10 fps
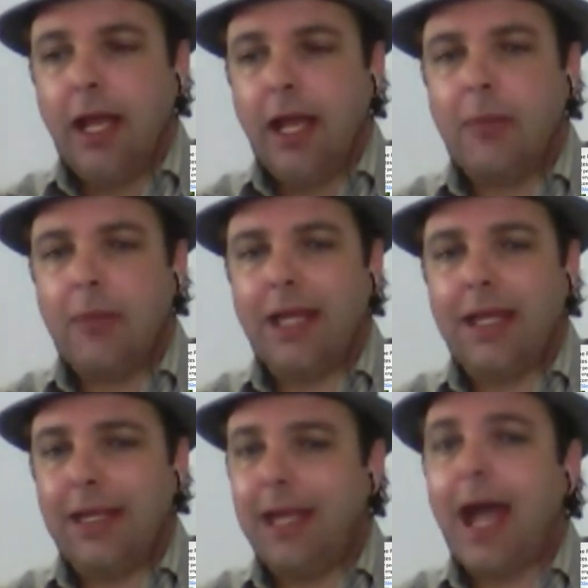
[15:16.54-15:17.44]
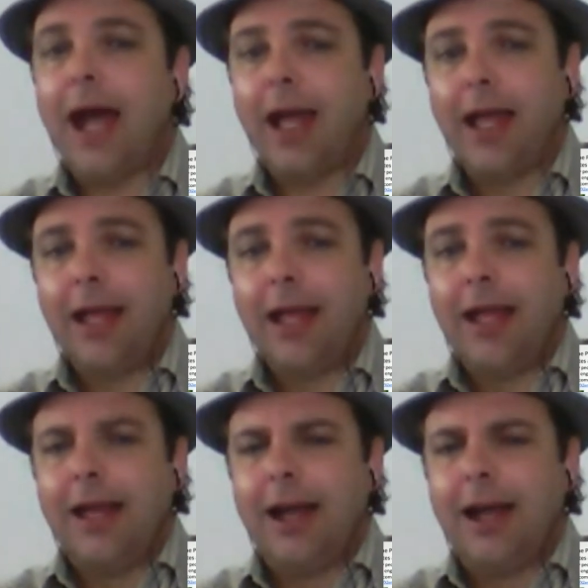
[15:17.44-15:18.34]
And I'm like, yeah,
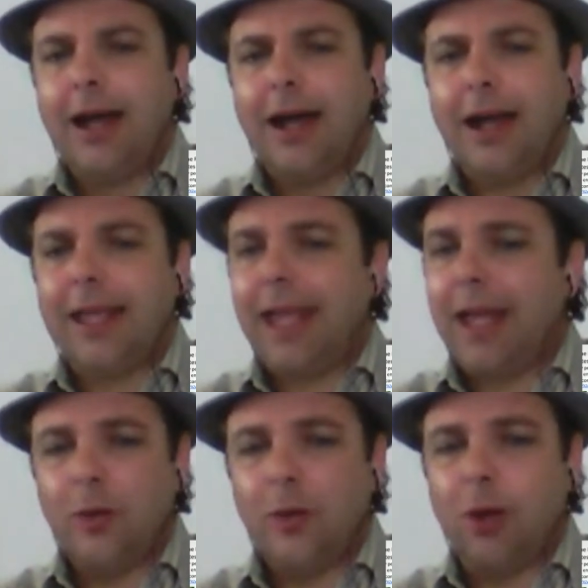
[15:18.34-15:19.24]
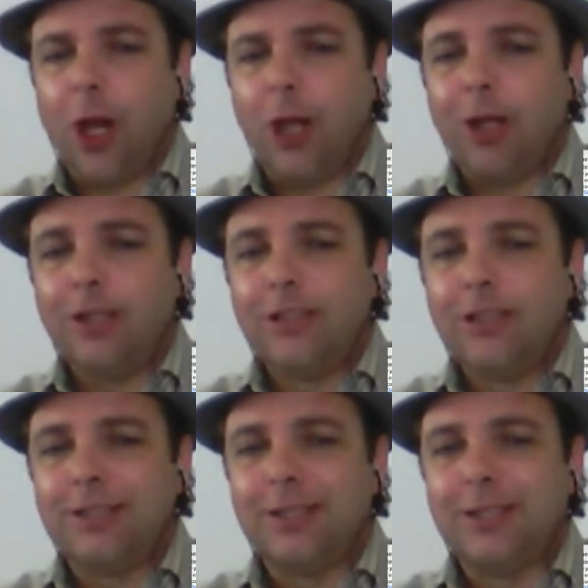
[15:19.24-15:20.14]
can't do it all.
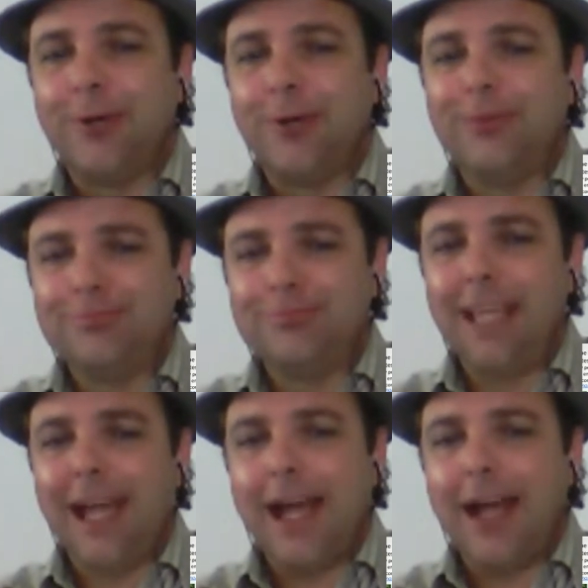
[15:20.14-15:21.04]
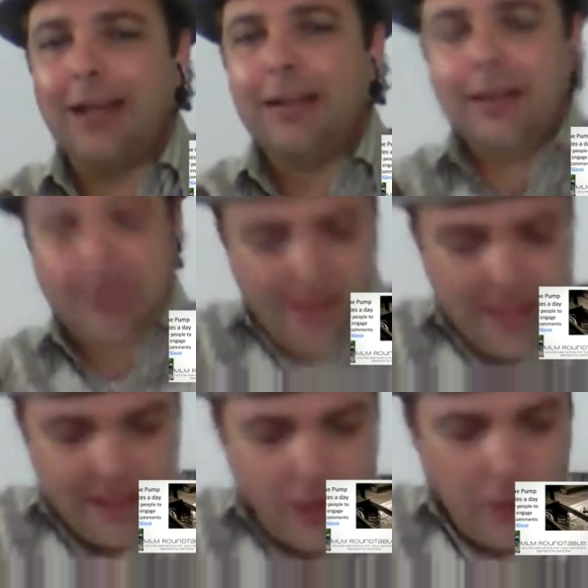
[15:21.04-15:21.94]
So yeah,
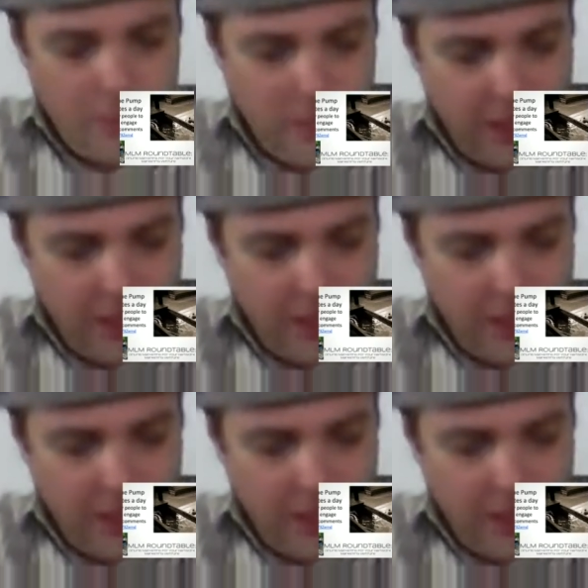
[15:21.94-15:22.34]
so